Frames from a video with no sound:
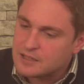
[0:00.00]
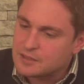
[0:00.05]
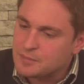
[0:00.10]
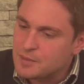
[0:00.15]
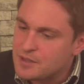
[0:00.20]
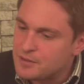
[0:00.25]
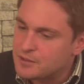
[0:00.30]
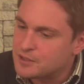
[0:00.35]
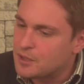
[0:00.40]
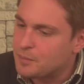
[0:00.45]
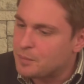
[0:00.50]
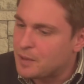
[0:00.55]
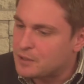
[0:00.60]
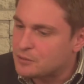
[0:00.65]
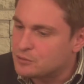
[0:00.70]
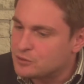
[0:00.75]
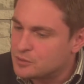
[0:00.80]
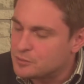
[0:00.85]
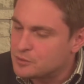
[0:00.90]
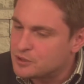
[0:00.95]
I mean, there is the Black
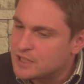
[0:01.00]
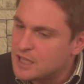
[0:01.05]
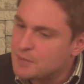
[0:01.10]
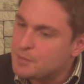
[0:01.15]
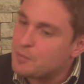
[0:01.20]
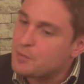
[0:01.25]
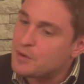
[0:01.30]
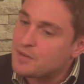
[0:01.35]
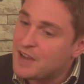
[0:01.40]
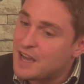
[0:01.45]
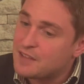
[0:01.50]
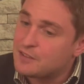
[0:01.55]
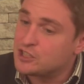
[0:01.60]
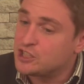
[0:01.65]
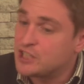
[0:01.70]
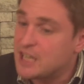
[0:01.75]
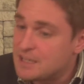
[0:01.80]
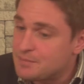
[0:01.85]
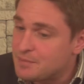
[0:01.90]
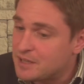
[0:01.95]
Country Museum, and we've had the
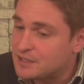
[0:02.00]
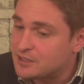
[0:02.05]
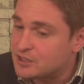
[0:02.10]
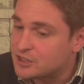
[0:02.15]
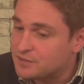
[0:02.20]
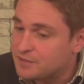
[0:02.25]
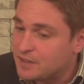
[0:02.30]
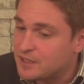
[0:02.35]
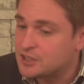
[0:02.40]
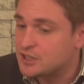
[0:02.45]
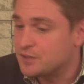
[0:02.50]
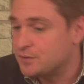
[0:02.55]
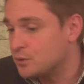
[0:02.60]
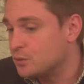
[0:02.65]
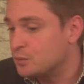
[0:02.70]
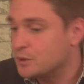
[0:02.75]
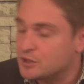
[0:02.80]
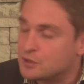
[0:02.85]
Chainmakers Festival, which